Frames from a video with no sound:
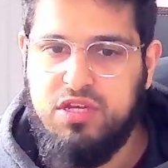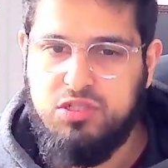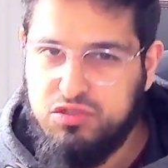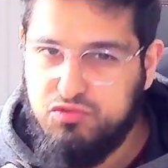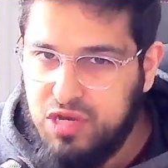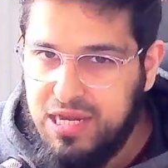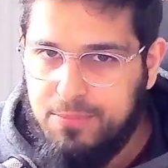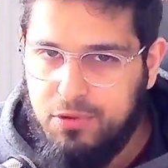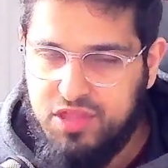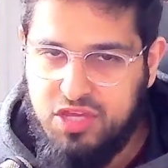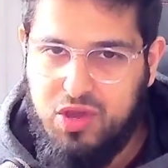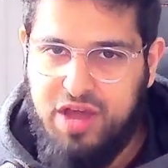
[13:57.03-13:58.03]
So it's really important
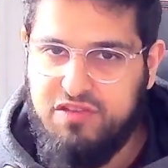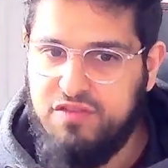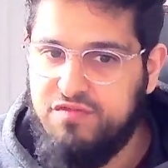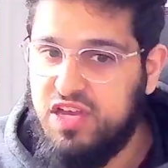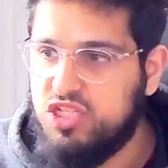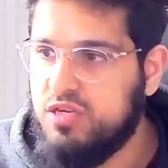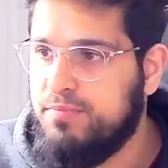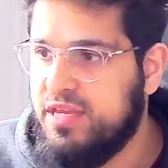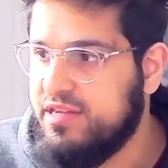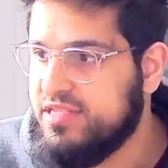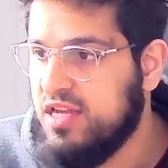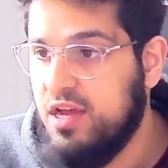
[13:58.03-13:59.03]
that you have conviction
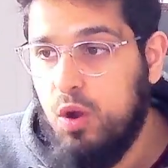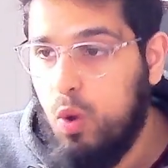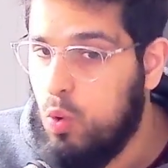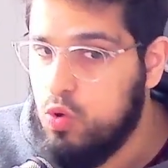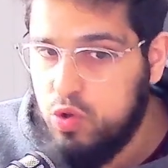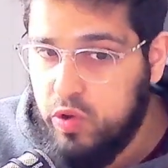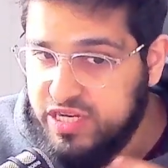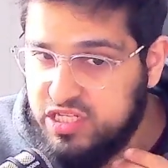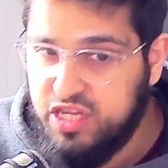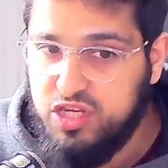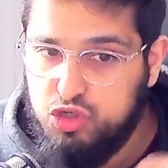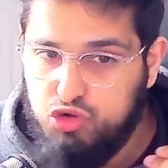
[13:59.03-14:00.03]
because all coins
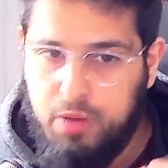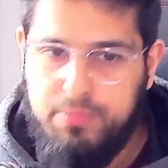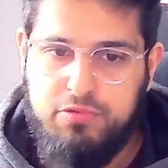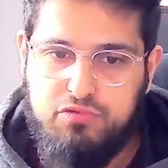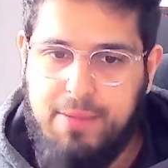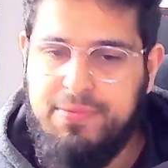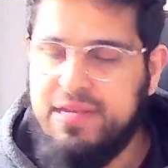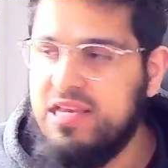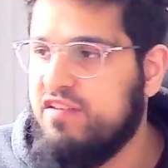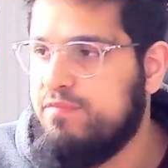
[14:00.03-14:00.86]
can drop rapidly.